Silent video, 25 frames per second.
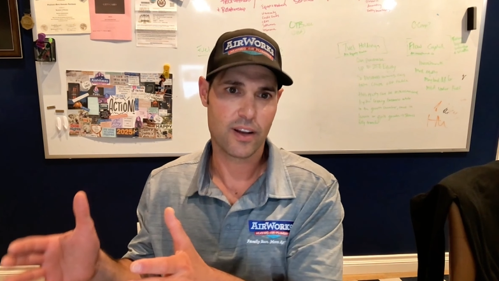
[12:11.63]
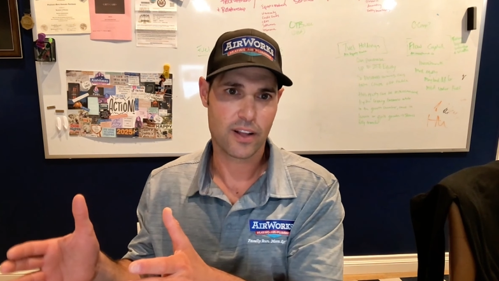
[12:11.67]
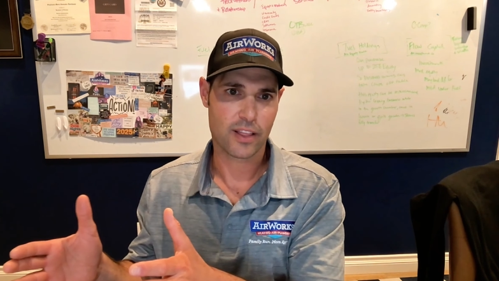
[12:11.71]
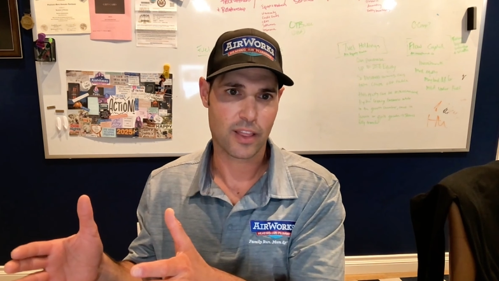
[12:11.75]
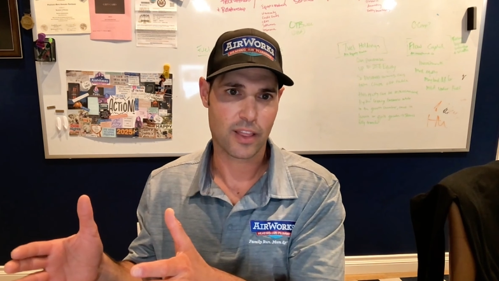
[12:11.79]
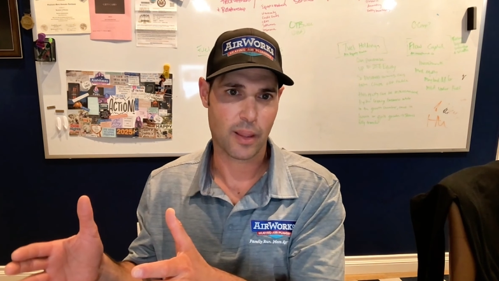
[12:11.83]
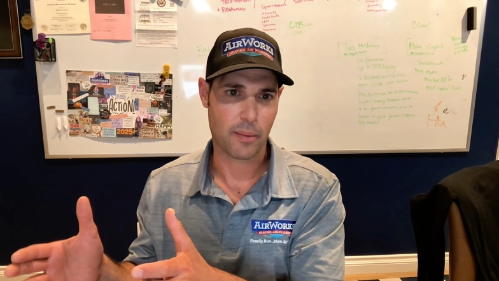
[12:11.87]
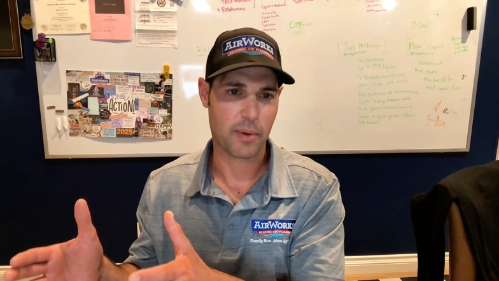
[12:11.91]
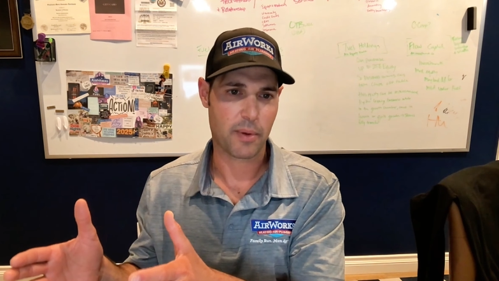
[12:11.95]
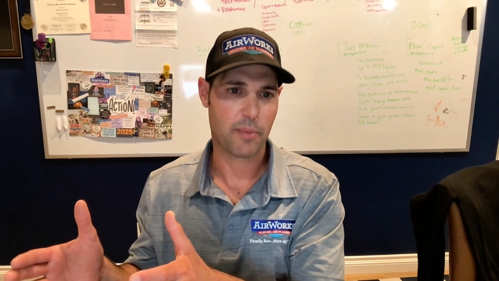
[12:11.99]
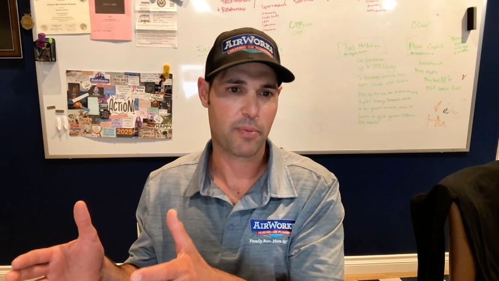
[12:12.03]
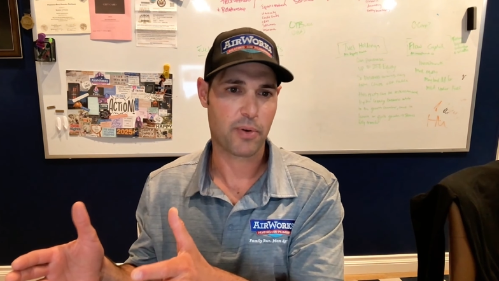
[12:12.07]

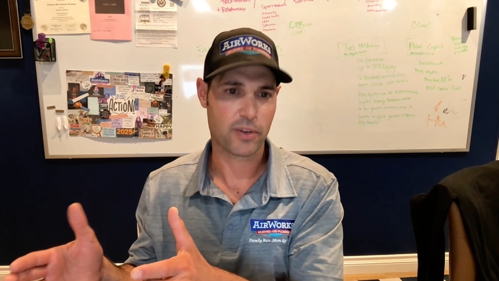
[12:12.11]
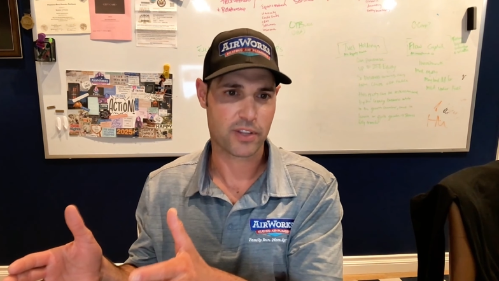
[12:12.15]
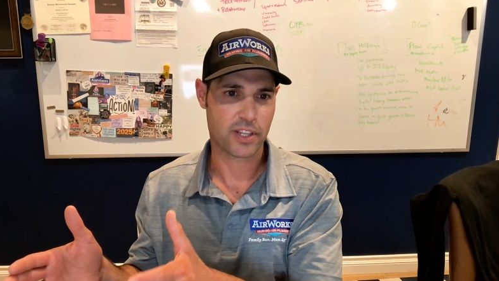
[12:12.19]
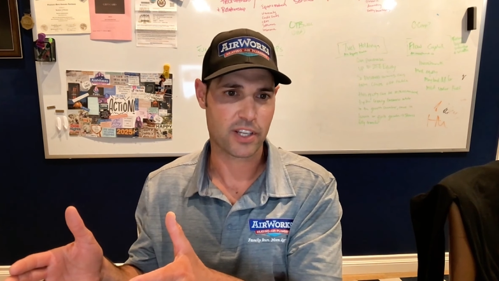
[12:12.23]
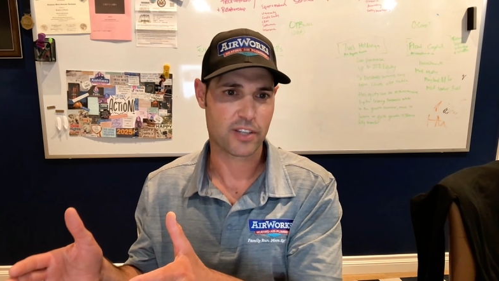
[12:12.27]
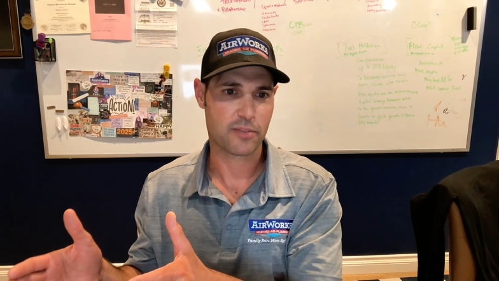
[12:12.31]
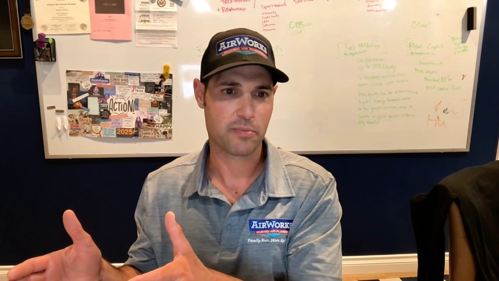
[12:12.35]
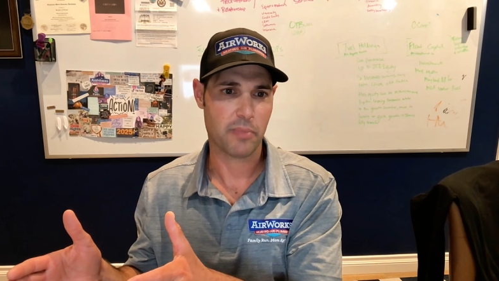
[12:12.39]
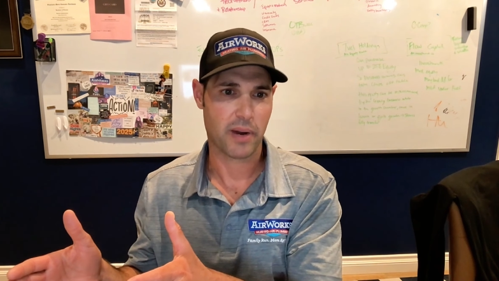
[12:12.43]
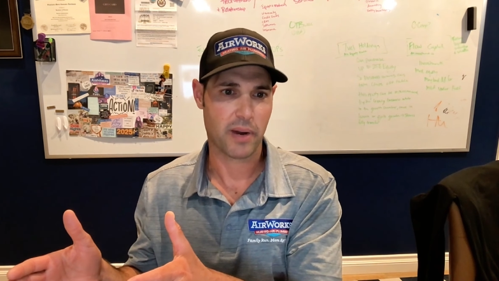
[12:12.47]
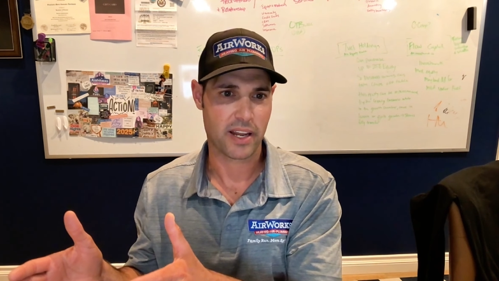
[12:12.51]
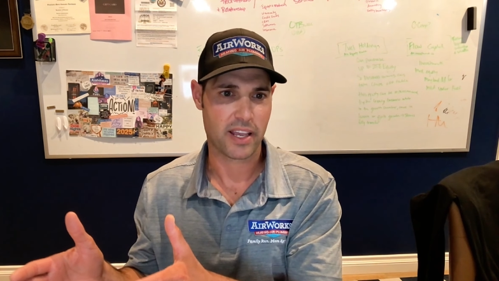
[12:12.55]
let me put
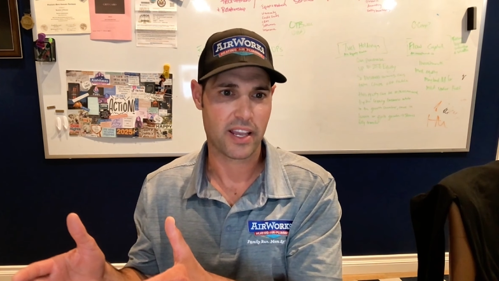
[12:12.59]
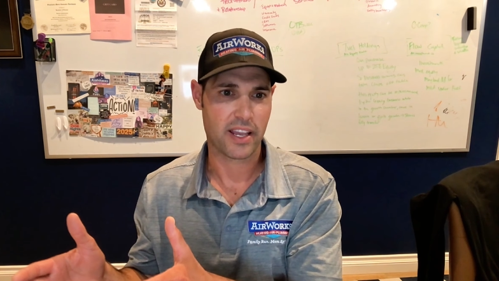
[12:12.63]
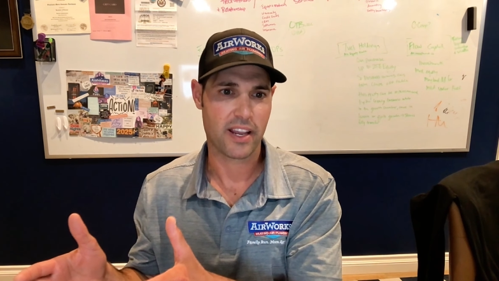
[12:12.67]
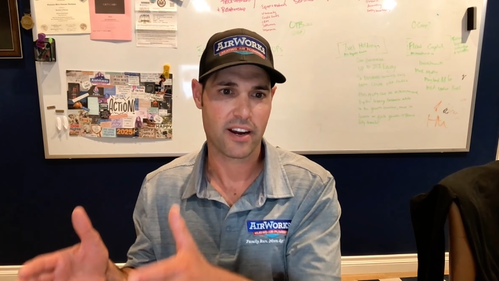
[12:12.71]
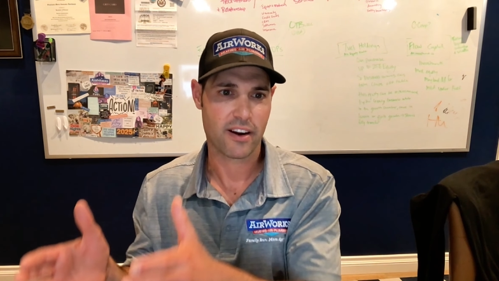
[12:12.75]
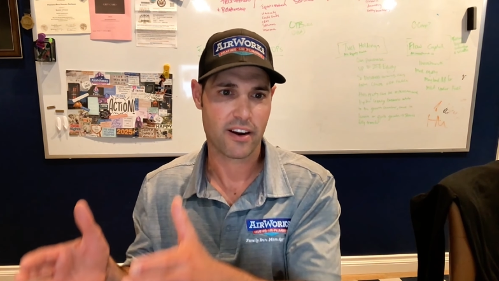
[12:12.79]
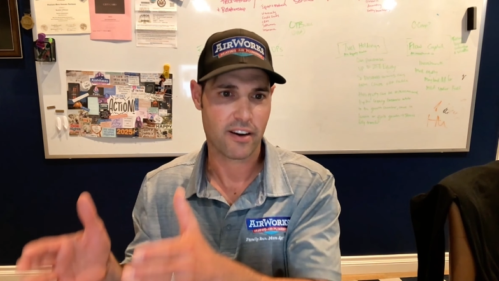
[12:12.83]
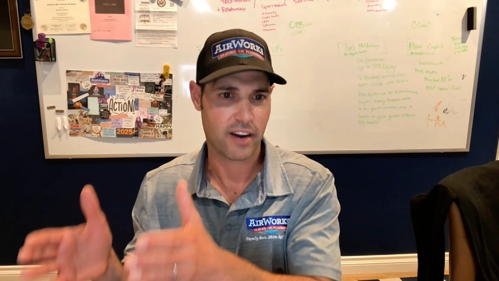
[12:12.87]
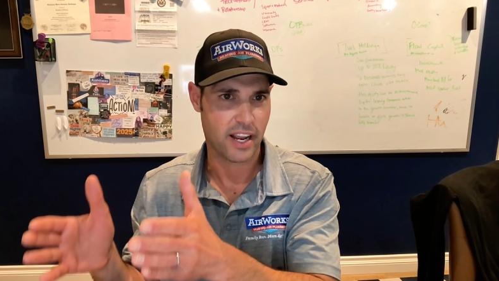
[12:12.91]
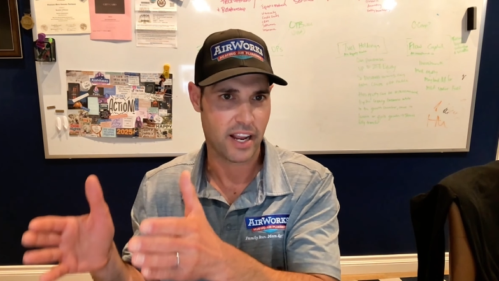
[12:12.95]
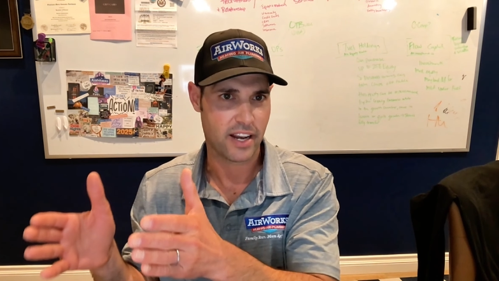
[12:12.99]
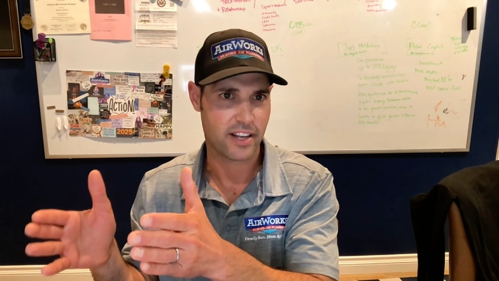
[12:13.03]
this money
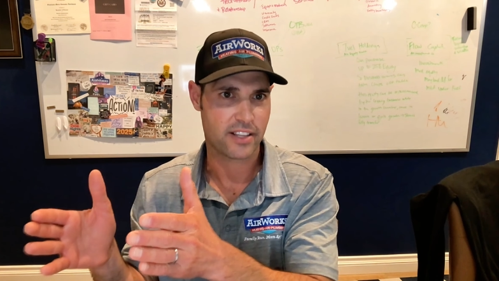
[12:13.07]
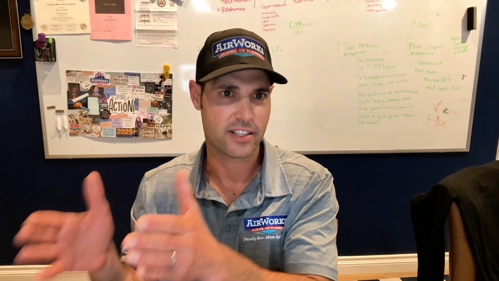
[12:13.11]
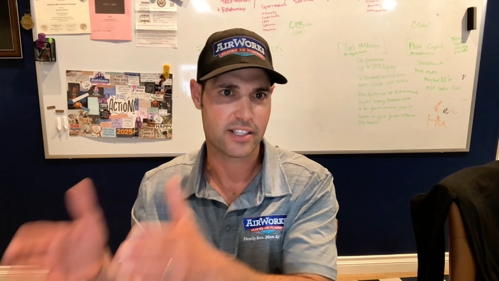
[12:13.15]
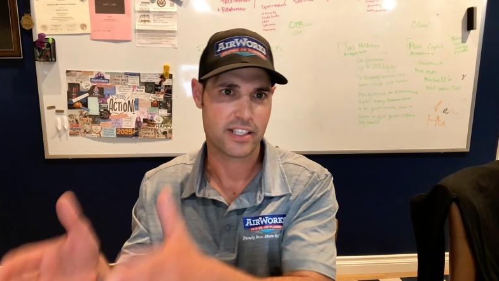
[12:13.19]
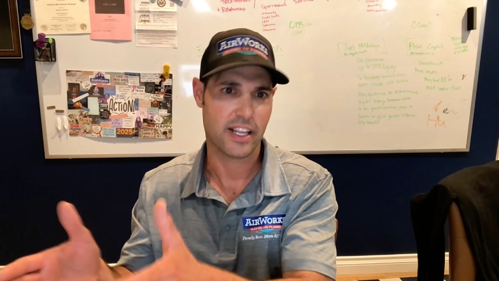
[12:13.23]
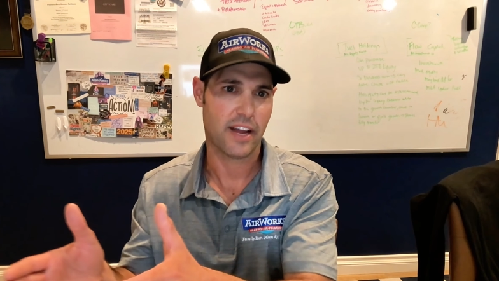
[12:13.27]
here and it's